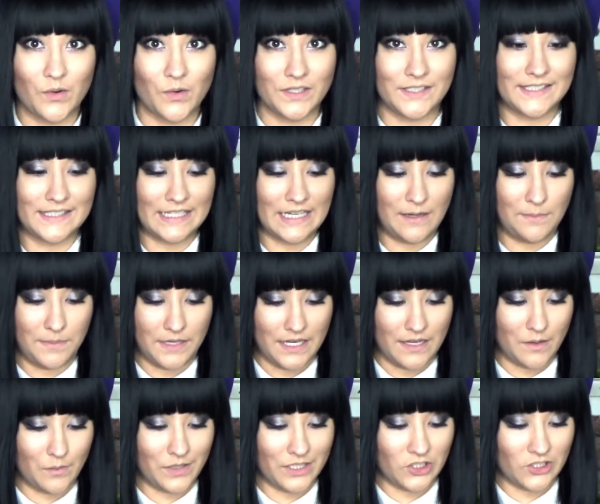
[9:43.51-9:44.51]
or
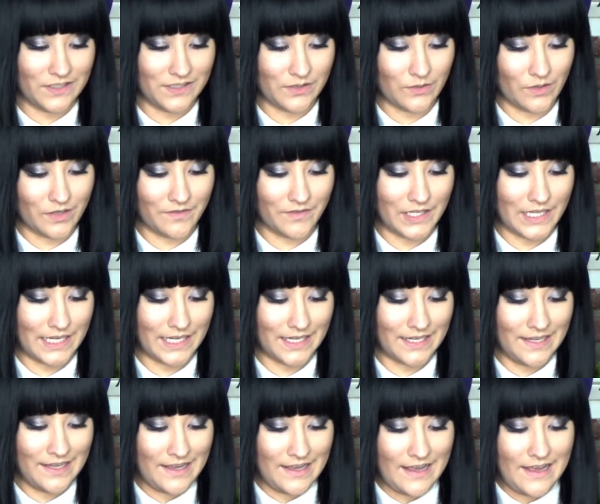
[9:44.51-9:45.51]
sepia, which is sort of like
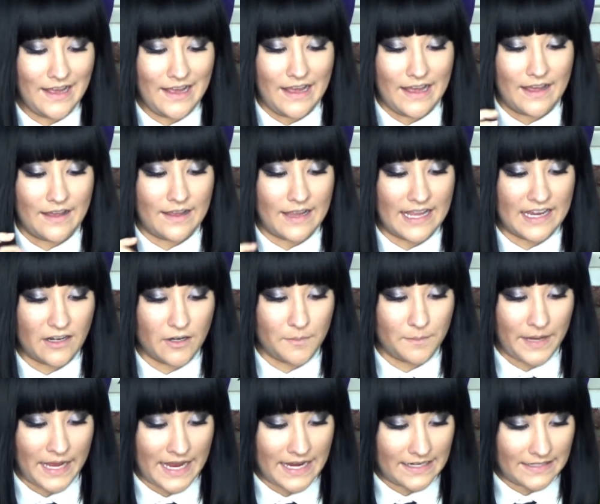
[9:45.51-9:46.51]
a hair
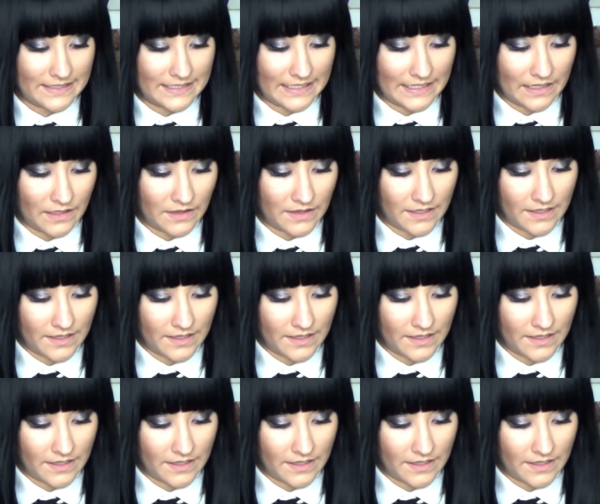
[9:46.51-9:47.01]
painting.